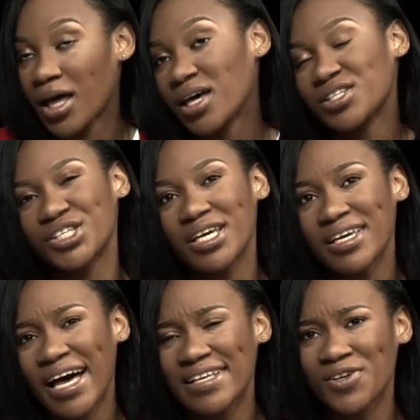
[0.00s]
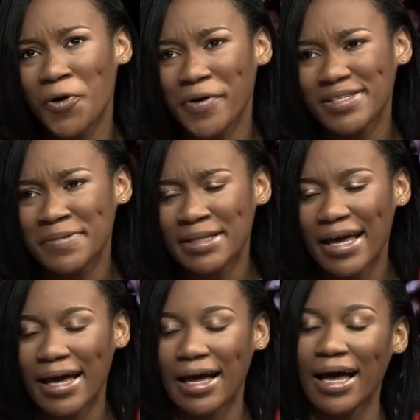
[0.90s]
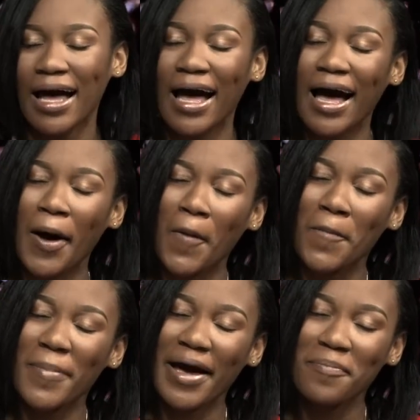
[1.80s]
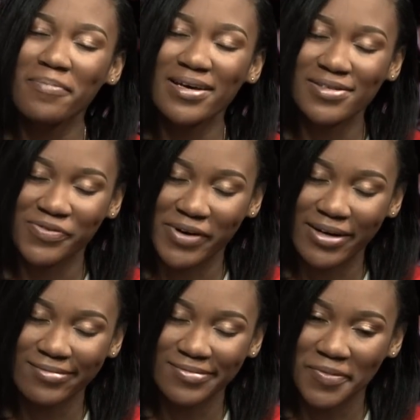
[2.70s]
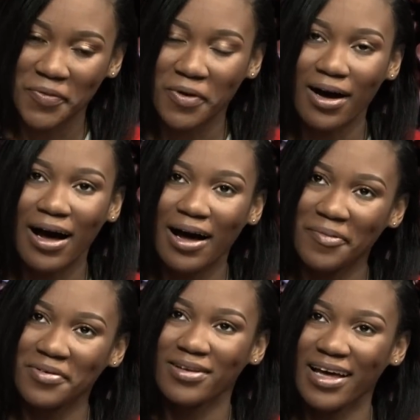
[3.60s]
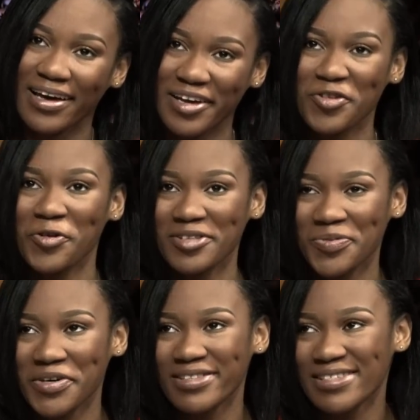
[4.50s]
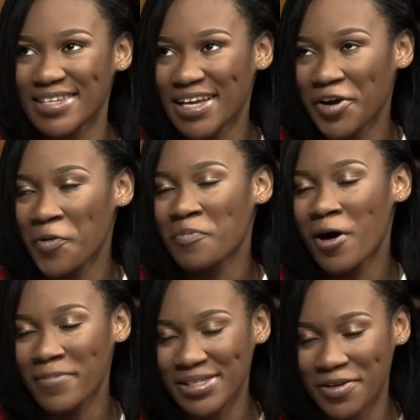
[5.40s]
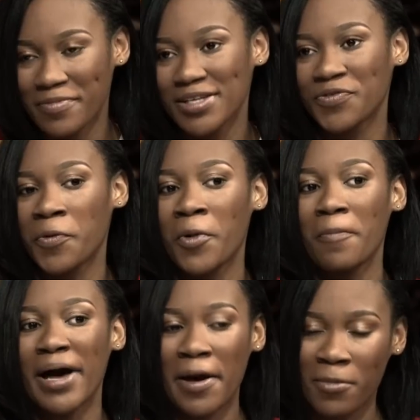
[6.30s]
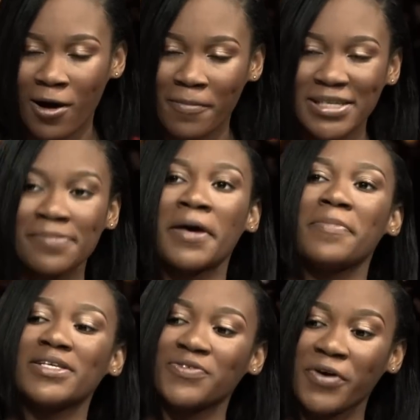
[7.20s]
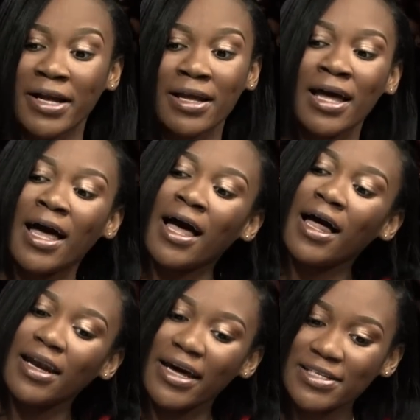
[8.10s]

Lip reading: She has always been like my best friend. I know it's weird to say that your mom is your best friend, but my mom is my best friend. Like